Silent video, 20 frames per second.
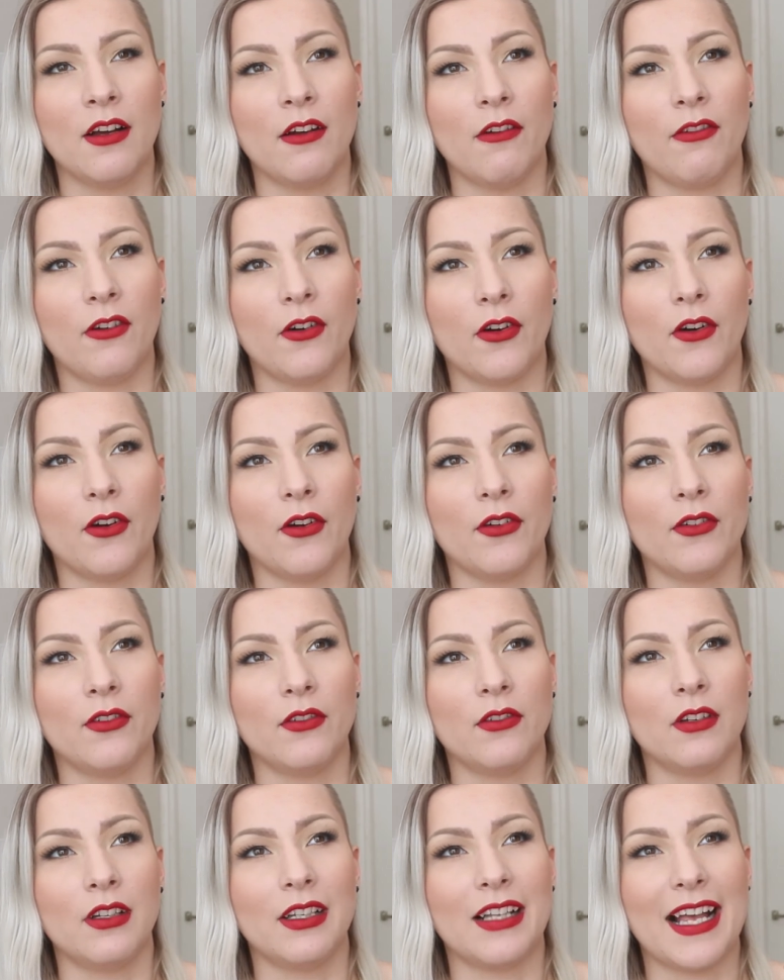for
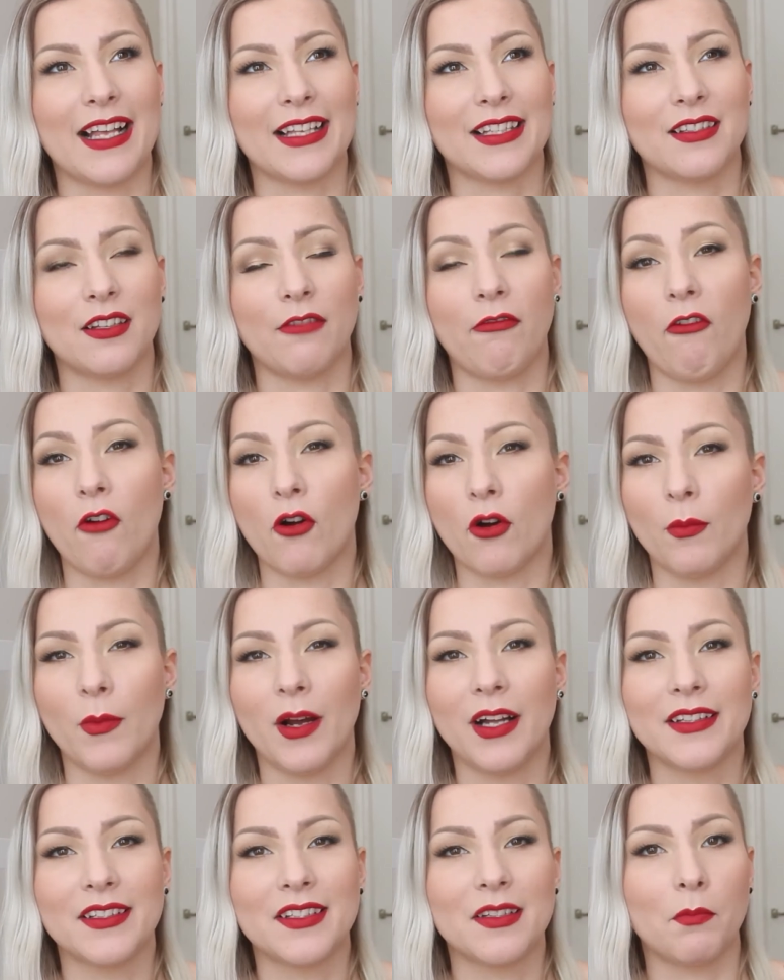last 4
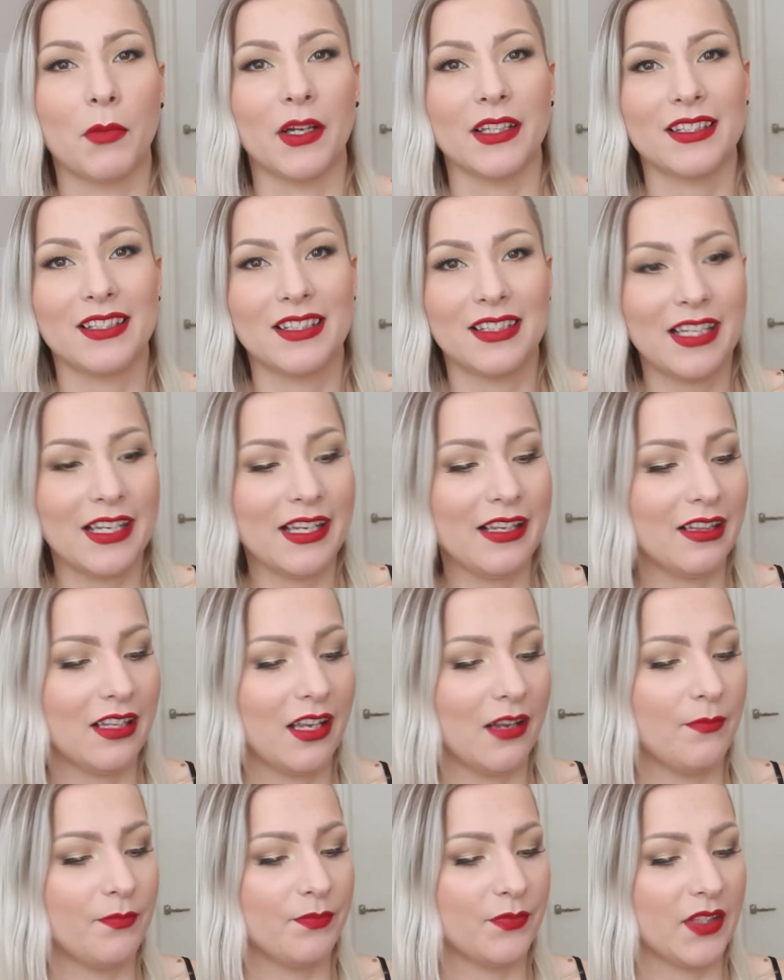months, but
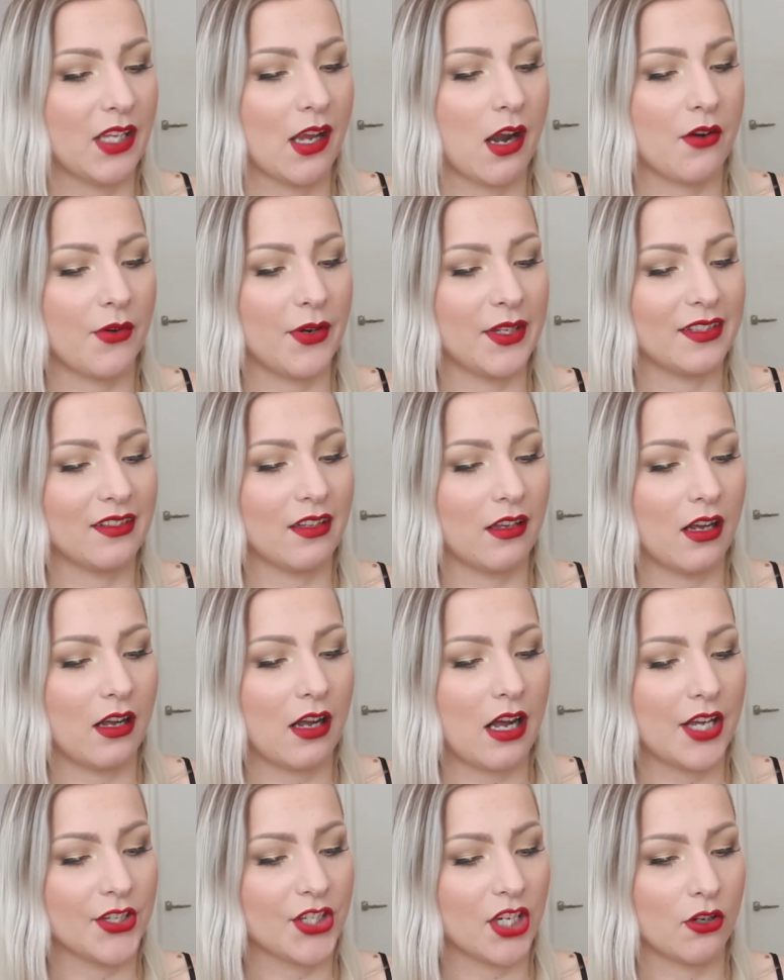still there is
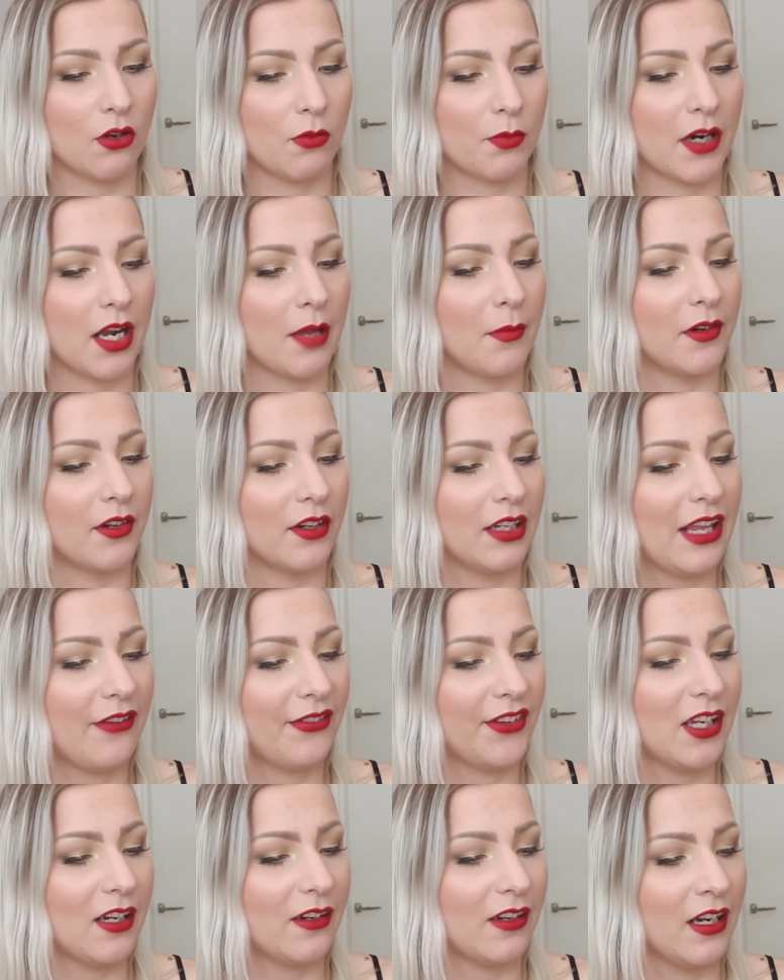eyeshadow primer
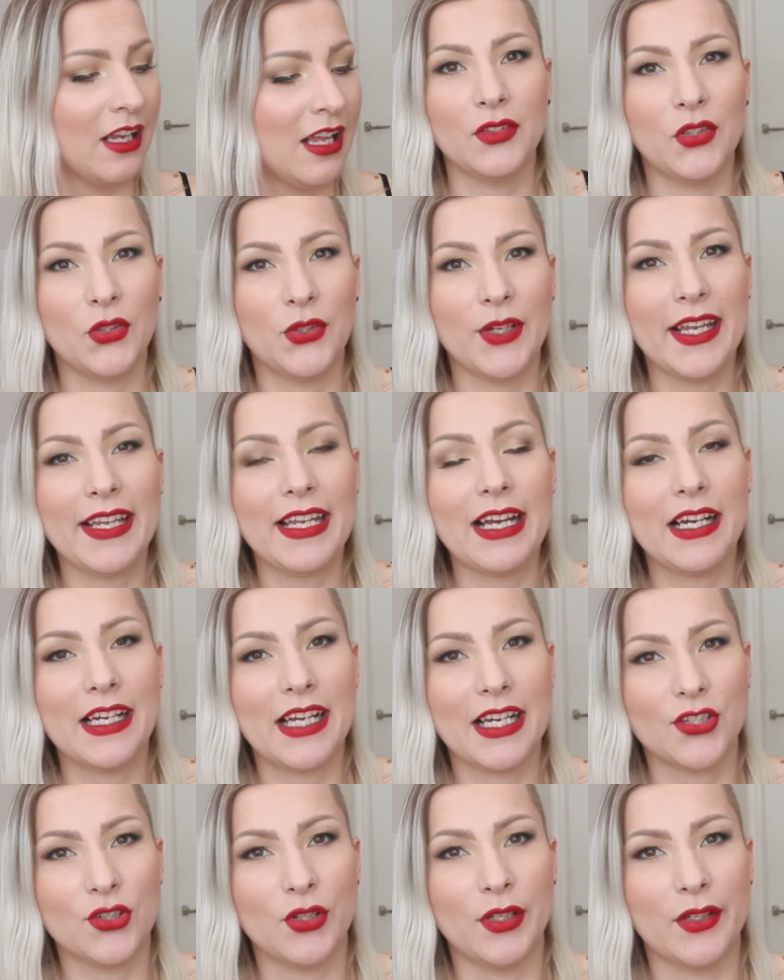left here. Today I
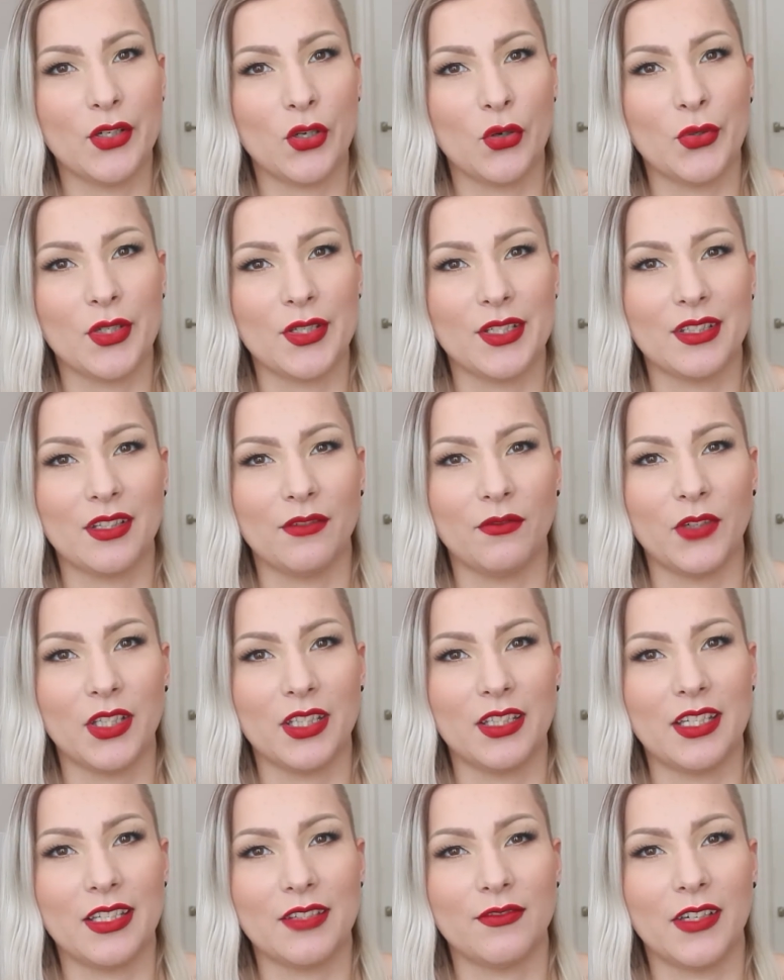actually noticed
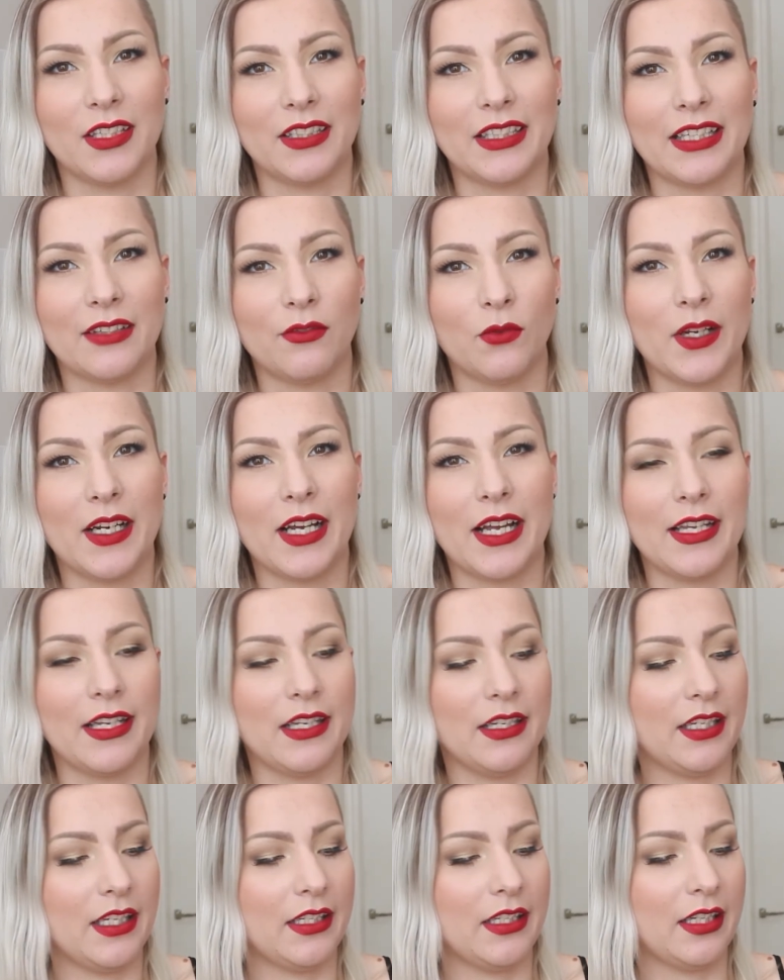with this one that when I
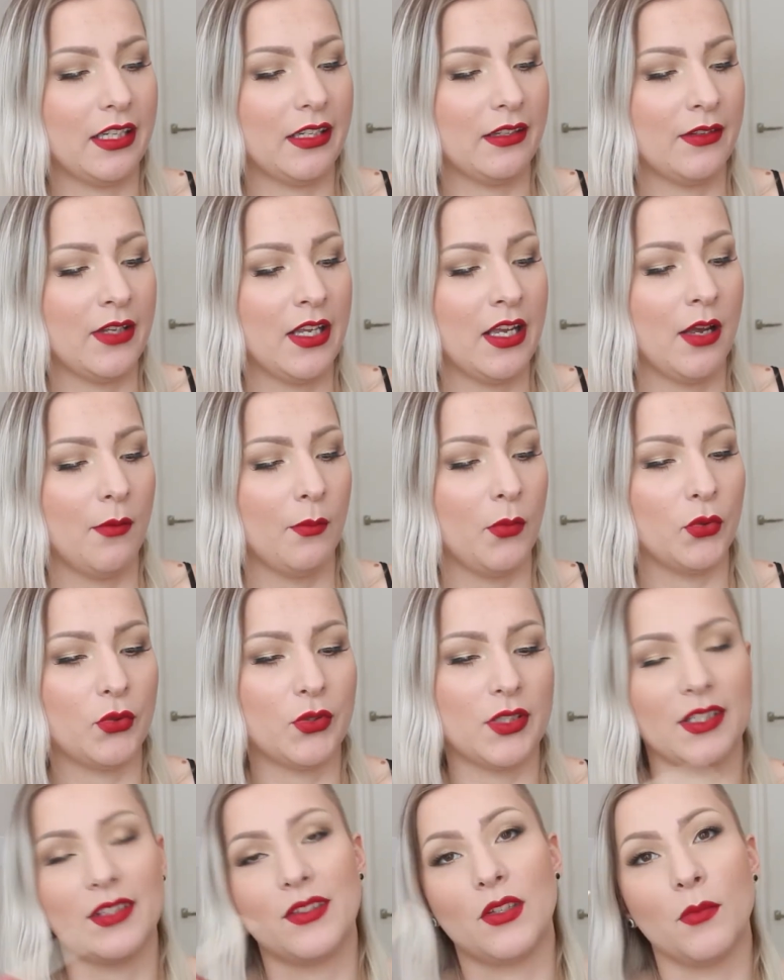did put
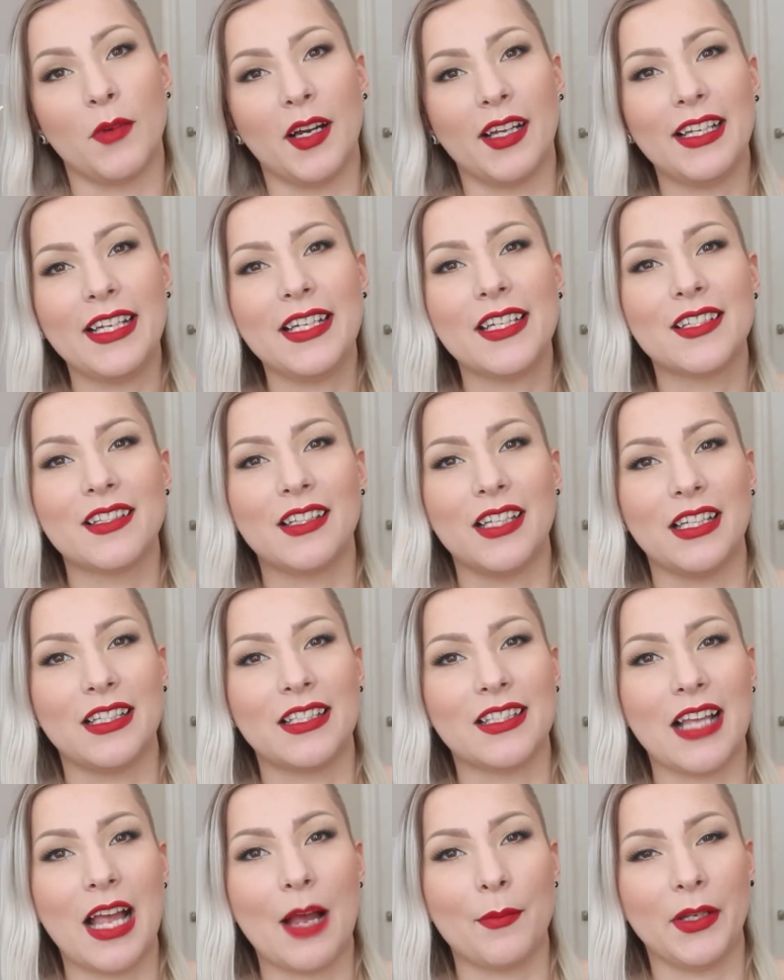this to my lids,
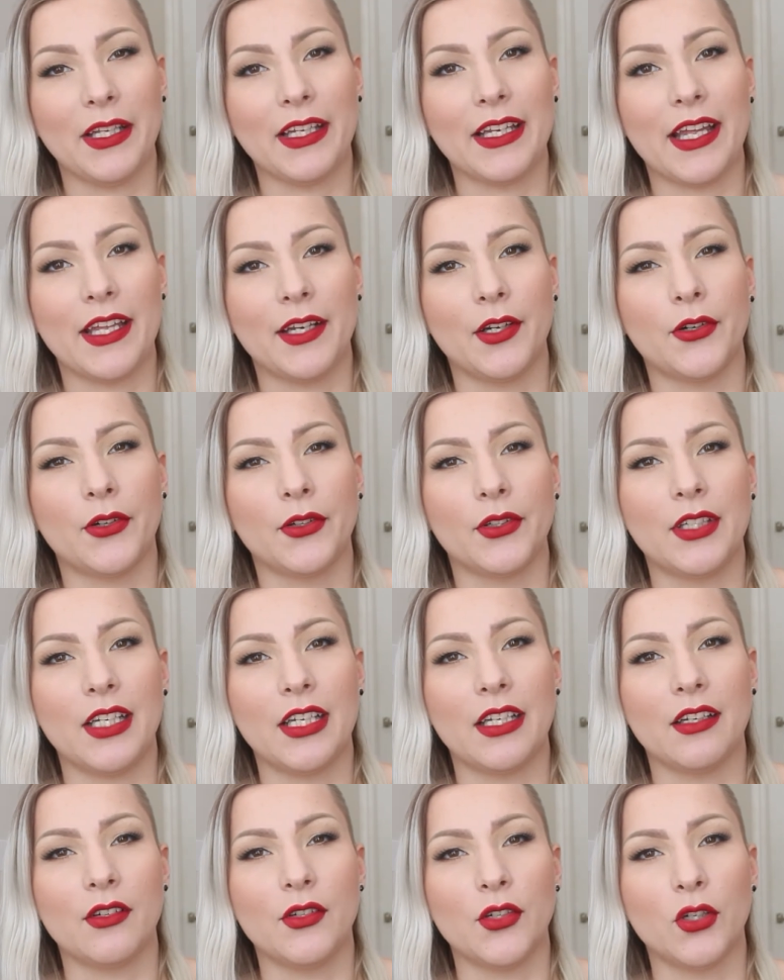this applicator
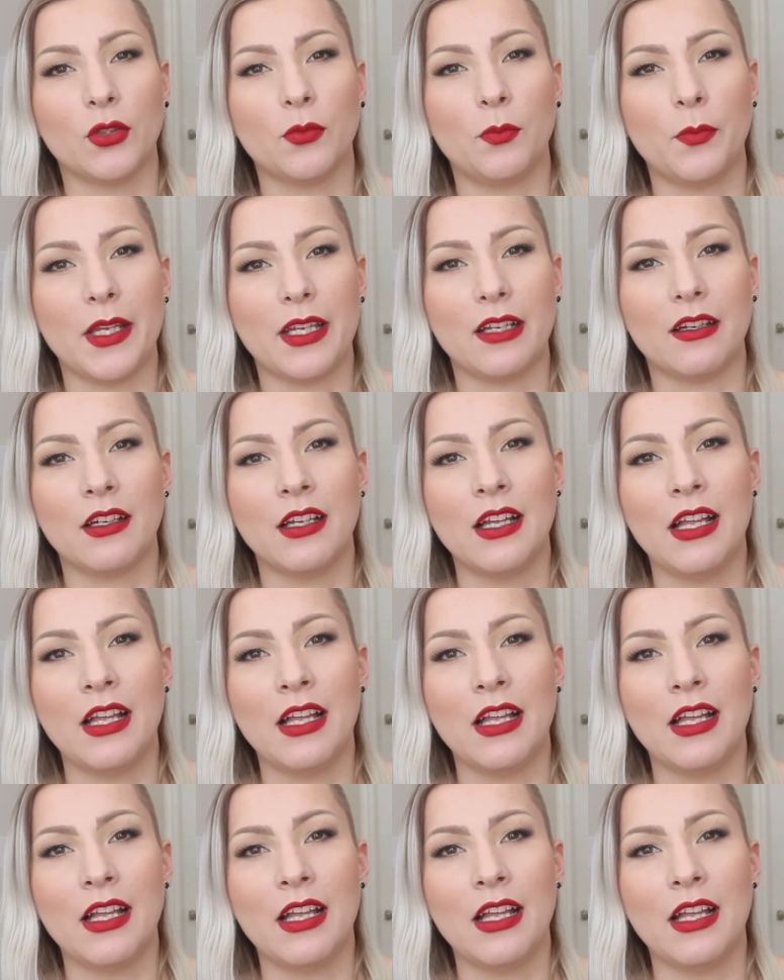did not pick